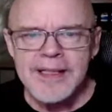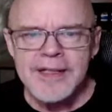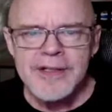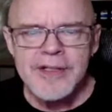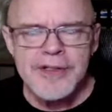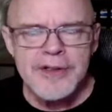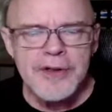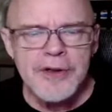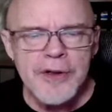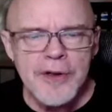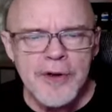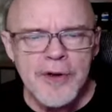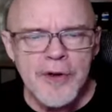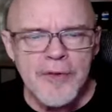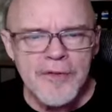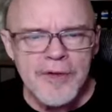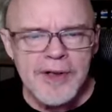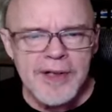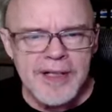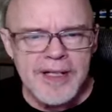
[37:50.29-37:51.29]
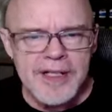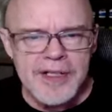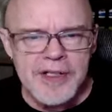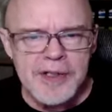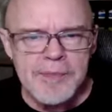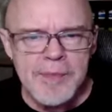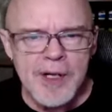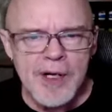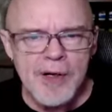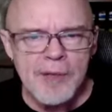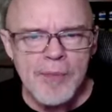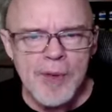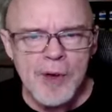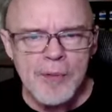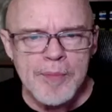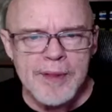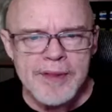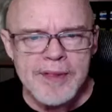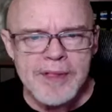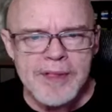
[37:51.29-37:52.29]
to turn over in his spare
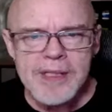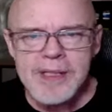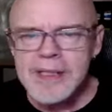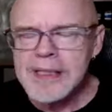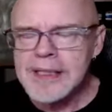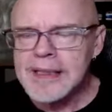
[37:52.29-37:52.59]
moments.